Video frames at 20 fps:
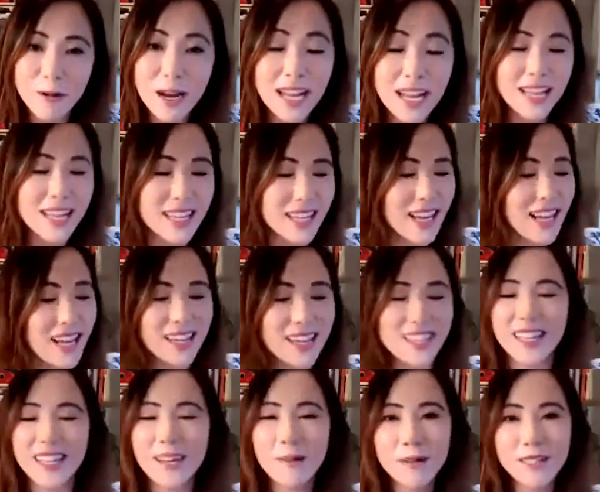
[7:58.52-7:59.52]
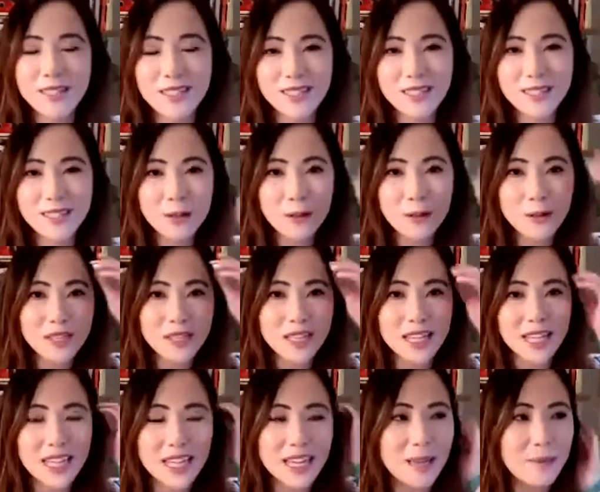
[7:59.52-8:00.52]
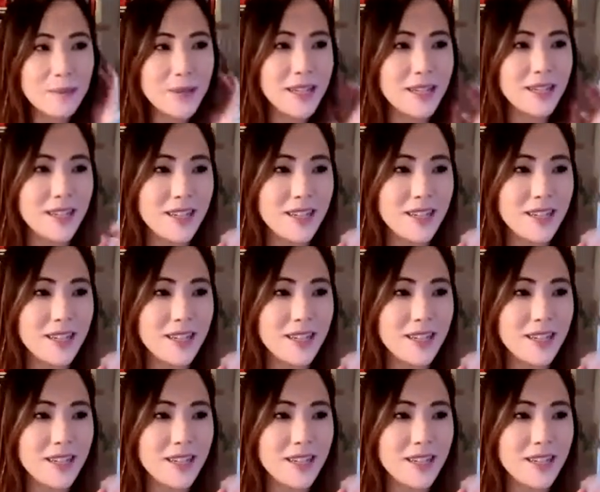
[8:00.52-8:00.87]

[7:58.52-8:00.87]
Yeah, it was totally, I mean,